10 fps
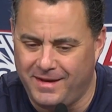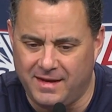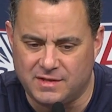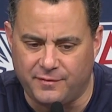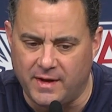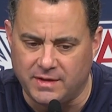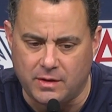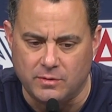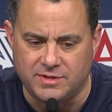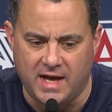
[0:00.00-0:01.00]
It's fun to
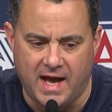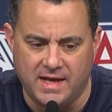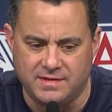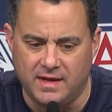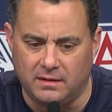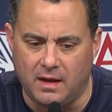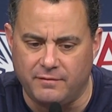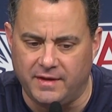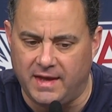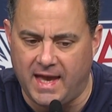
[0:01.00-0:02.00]
coach guys that
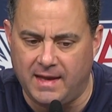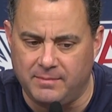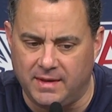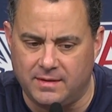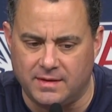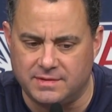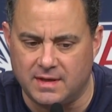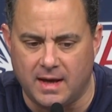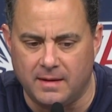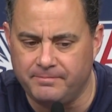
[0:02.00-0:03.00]
love the game because
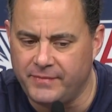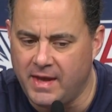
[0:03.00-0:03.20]
uh,